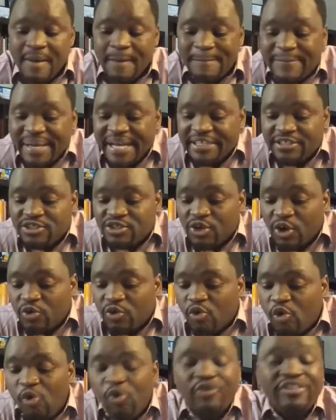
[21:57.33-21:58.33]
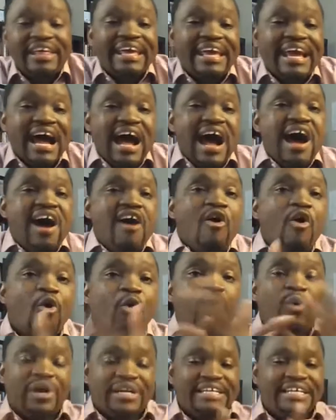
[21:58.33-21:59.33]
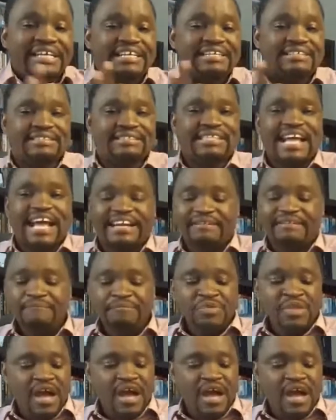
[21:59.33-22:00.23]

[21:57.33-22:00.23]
based on who they are or what it is that,